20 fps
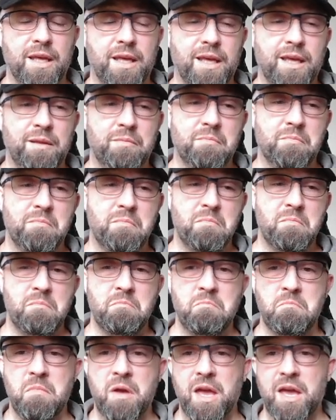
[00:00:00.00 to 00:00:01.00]
It
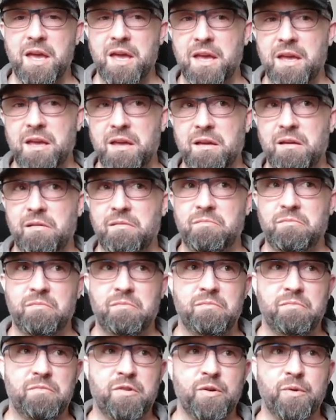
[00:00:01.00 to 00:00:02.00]
may
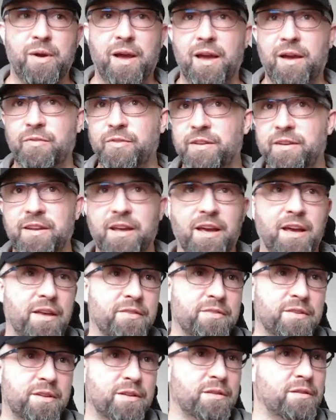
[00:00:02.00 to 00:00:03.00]
do half the
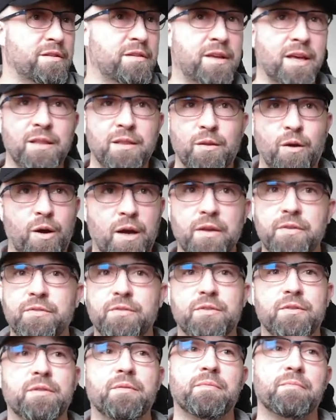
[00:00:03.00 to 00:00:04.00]
task and get
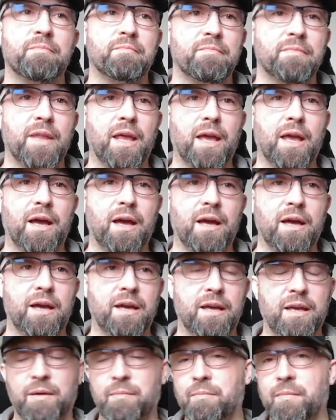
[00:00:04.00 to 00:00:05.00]
lost.
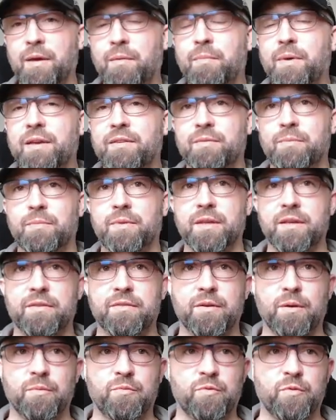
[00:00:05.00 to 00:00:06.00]
It may make some
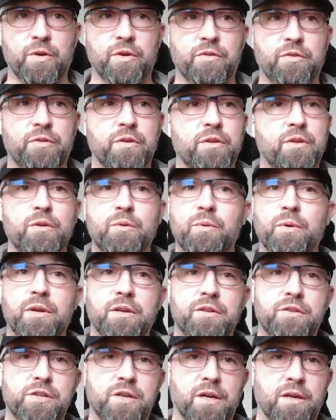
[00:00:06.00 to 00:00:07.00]
things up for you. So you do want
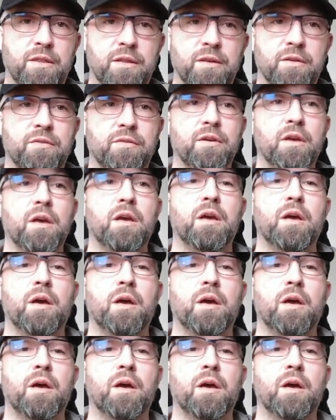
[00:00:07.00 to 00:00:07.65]
to check things.